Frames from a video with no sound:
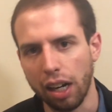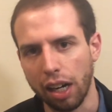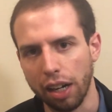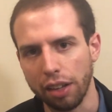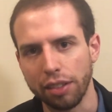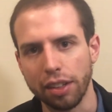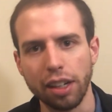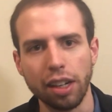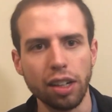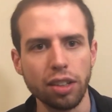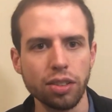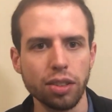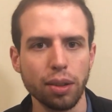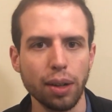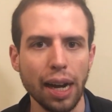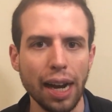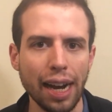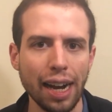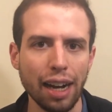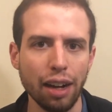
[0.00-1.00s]
They also
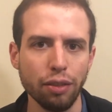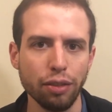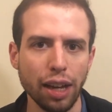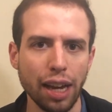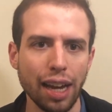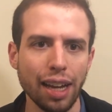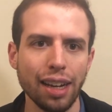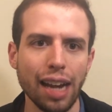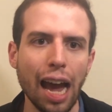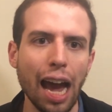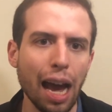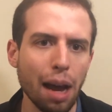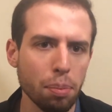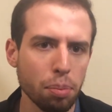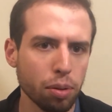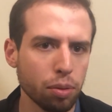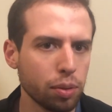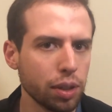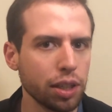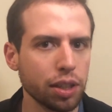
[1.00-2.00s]
have an app
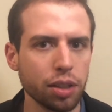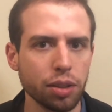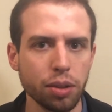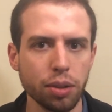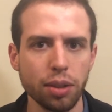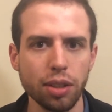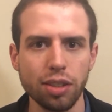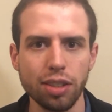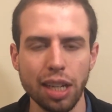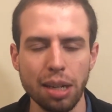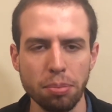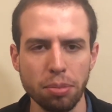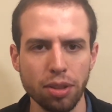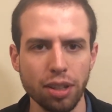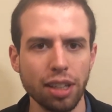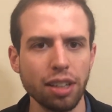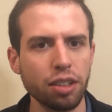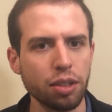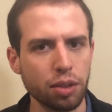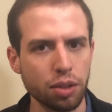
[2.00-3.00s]
where you can do the same
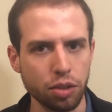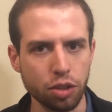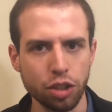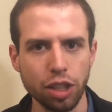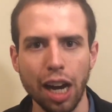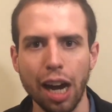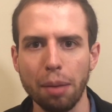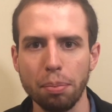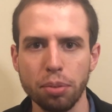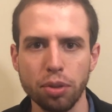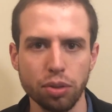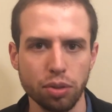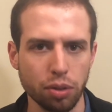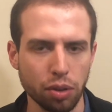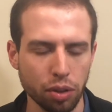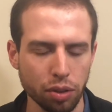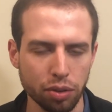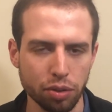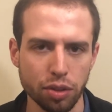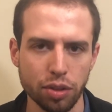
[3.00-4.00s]
thing. You can shop,
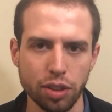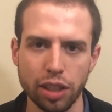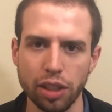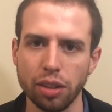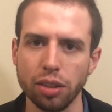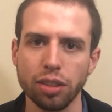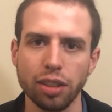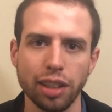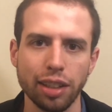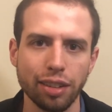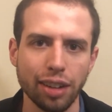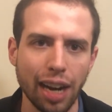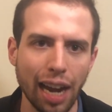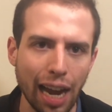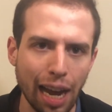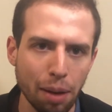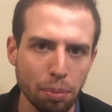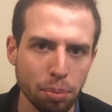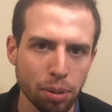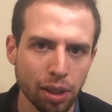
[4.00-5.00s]
scroll through deals on their
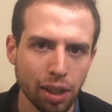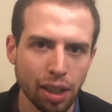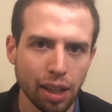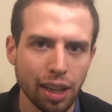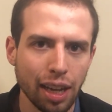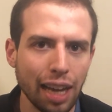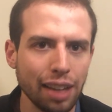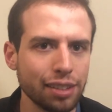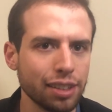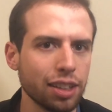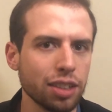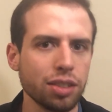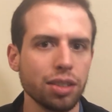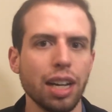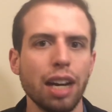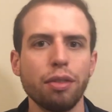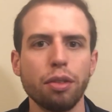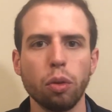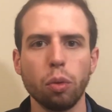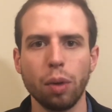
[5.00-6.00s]
app. And they also
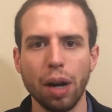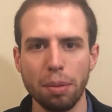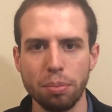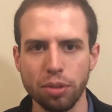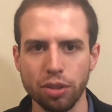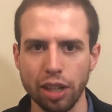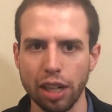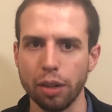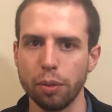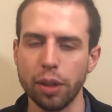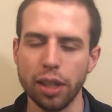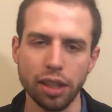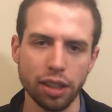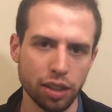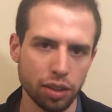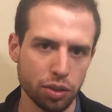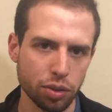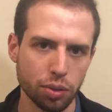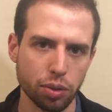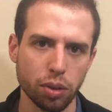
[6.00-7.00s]
have a website where you
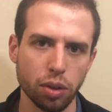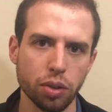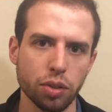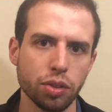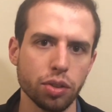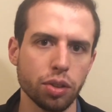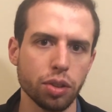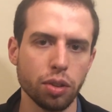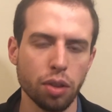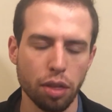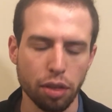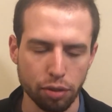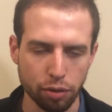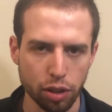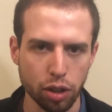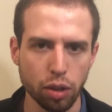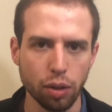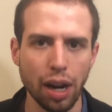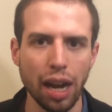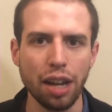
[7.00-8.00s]
can scroll
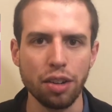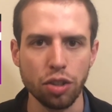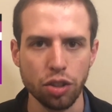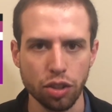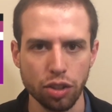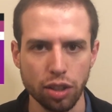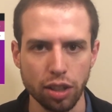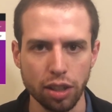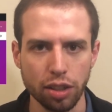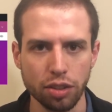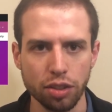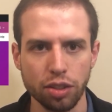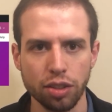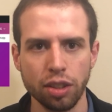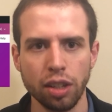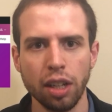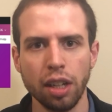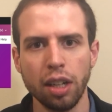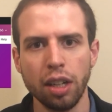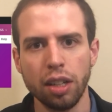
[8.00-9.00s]
through and search.
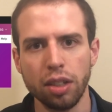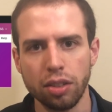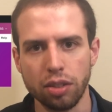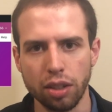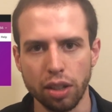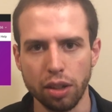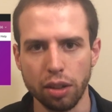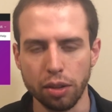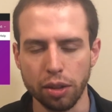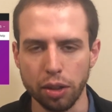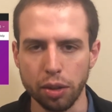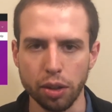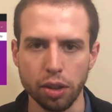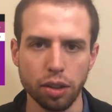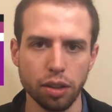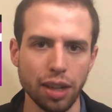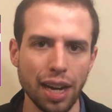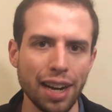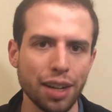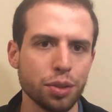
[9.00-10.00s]
So you
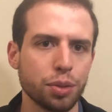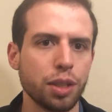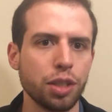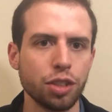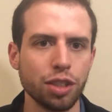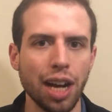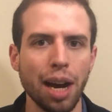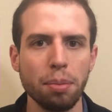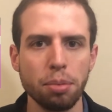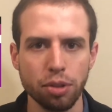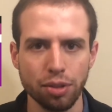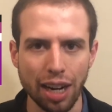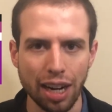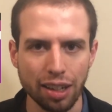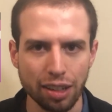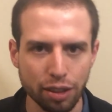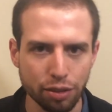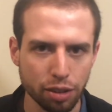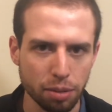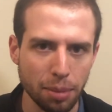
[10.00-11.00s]
could actually shop
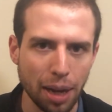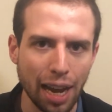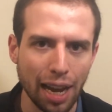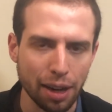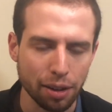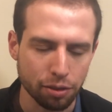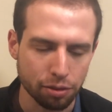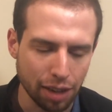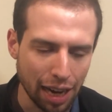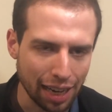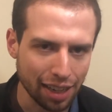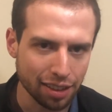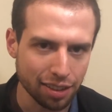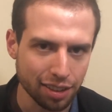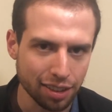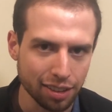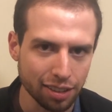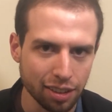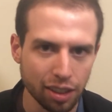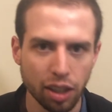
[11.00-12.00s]
directly from
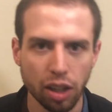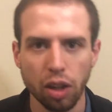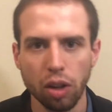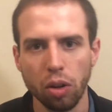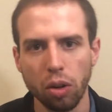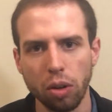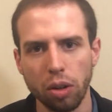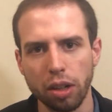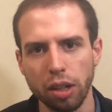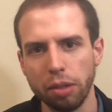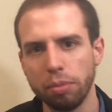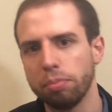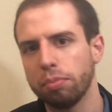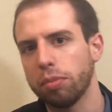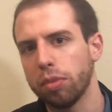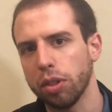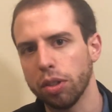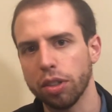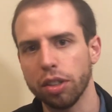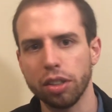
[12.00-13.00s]
Rakuten, or
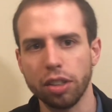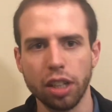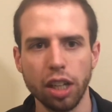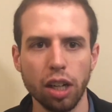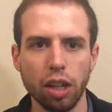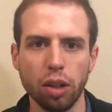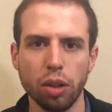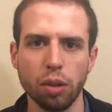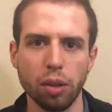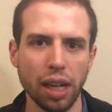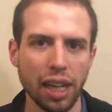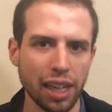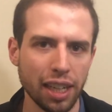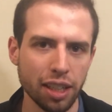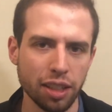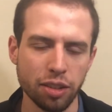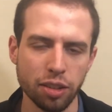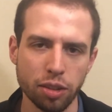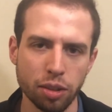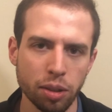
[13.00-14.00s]
you could go
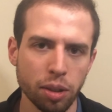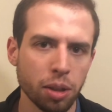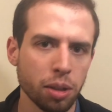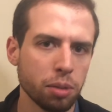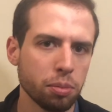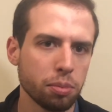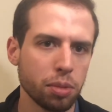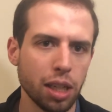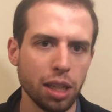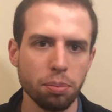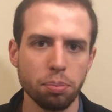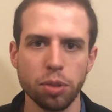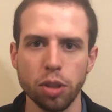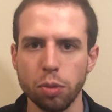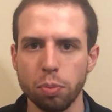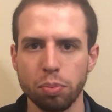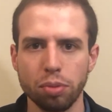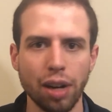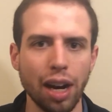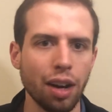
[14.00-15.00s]
and keep
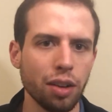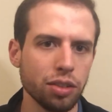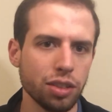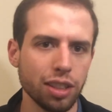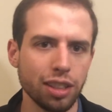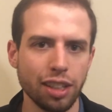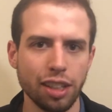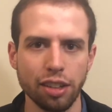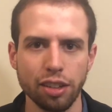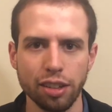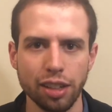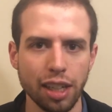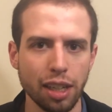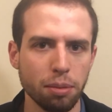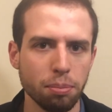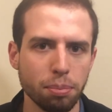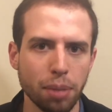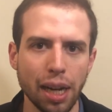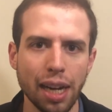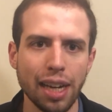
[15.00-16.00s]
just browsing the internet
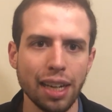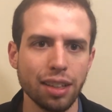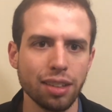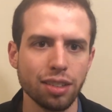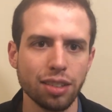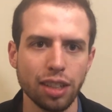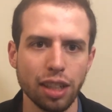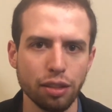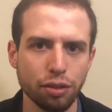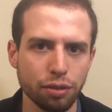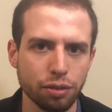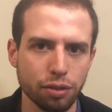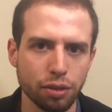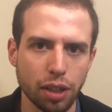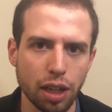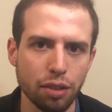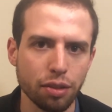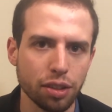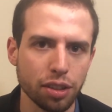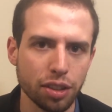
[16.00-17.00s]
and buying stuff,
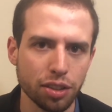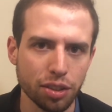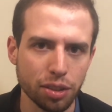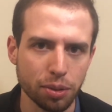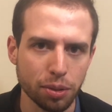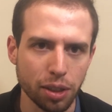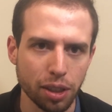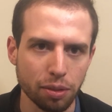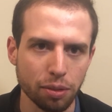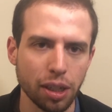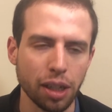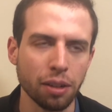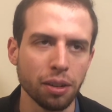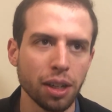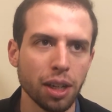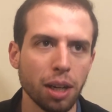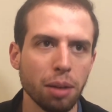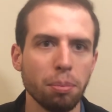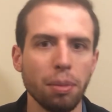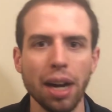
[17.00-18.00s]
whatever it is you want. Well,
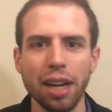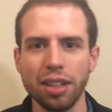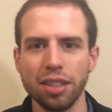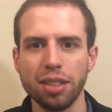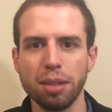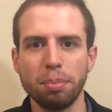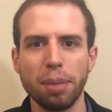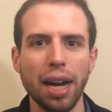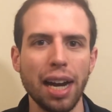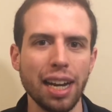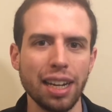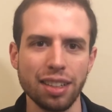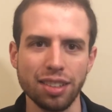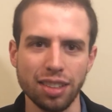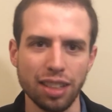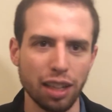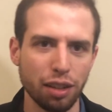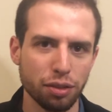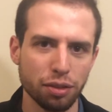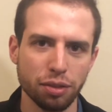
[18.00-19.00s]
minus the buying
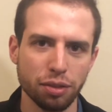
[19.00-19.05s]
stuff.